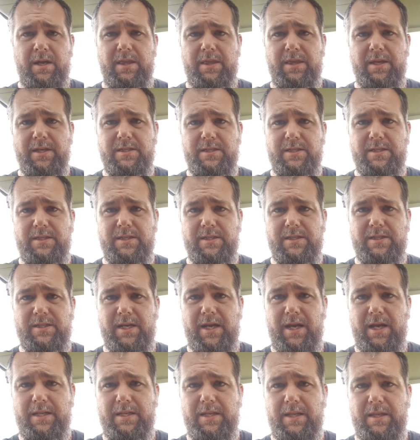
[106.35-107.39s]
This is the
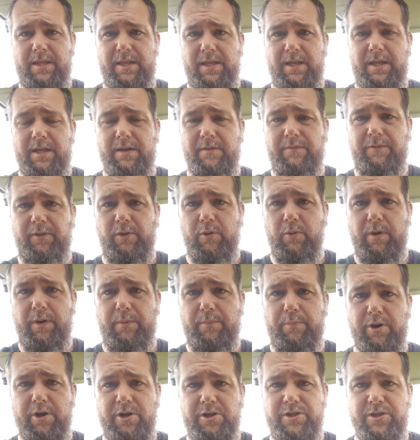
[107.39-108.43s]
side that the fluid
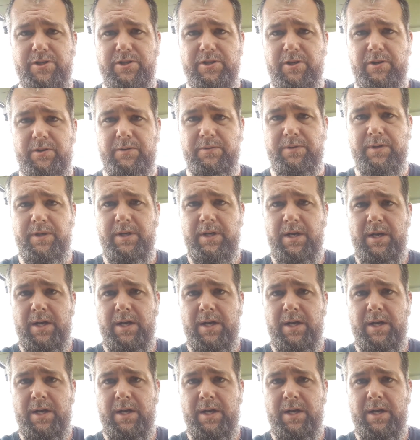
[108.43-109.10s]
pushes on